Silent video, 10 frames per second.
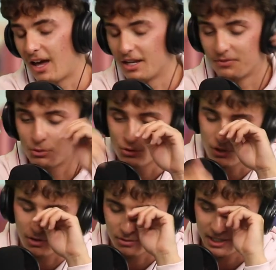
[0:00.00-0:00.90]
If you
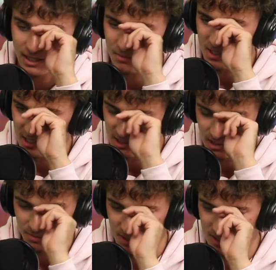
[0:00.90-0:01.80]
saw Rick, that means he's
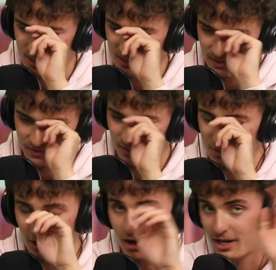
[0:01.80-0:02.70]
gonna be in season 11. I'm
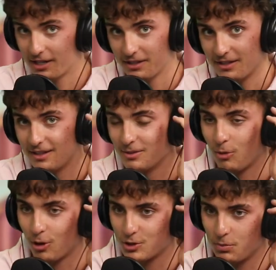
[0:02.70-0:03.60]
sorry,
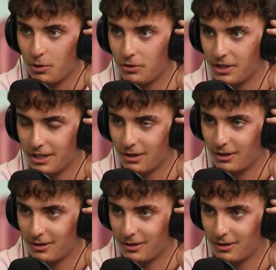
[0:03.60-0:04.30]
Mark spoiled it here.